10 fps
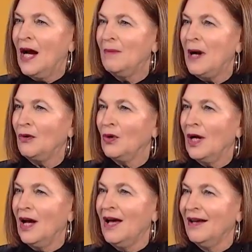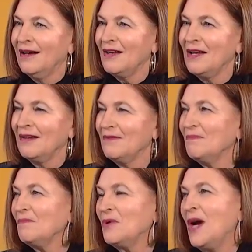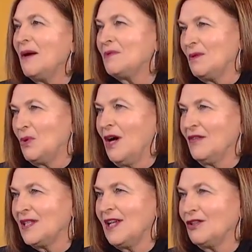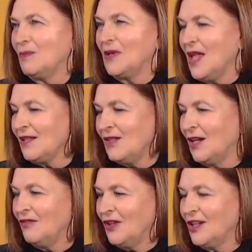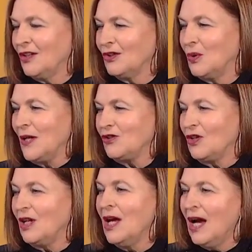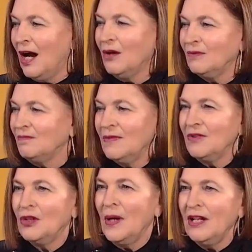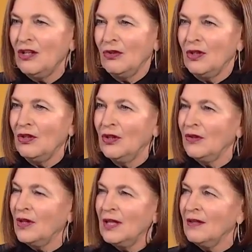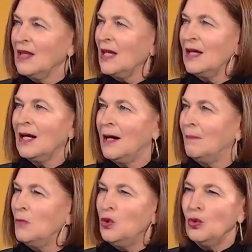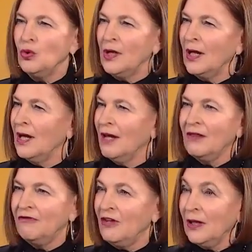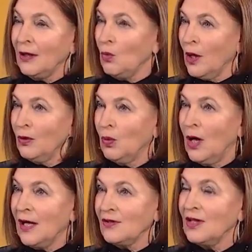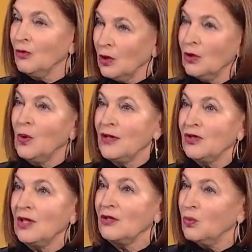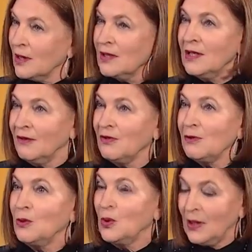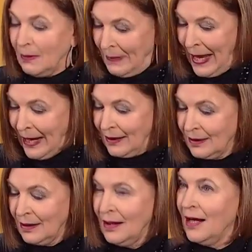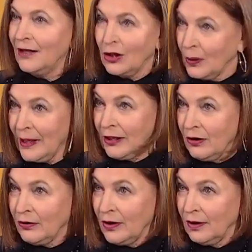about perhaps the private sector, but that's not a very good question. The credit union, the mood, the feeling, what it was. And the real question is, what's the difference between a bank and a credit union?